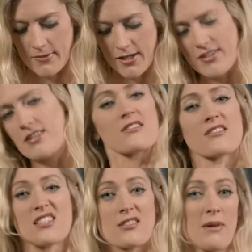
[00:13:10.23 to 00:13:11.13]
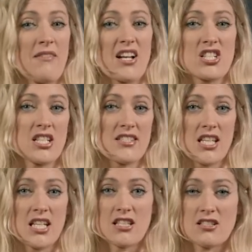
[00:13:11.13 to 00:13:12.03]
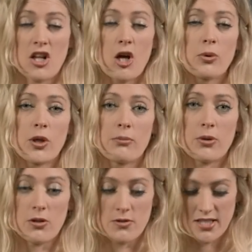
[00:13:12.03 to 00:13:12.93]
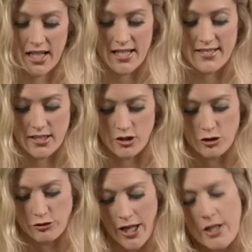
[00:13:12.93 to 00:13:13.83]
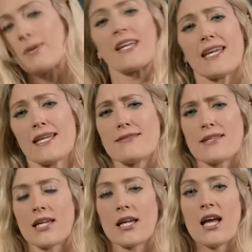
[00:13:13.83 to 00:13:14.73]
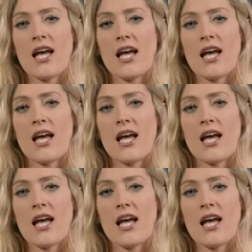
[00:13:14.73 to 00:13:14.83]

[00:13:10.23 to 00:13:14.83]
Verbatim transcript: Now this is a system I've actually seen in snowboarding boots and it's incredibly easy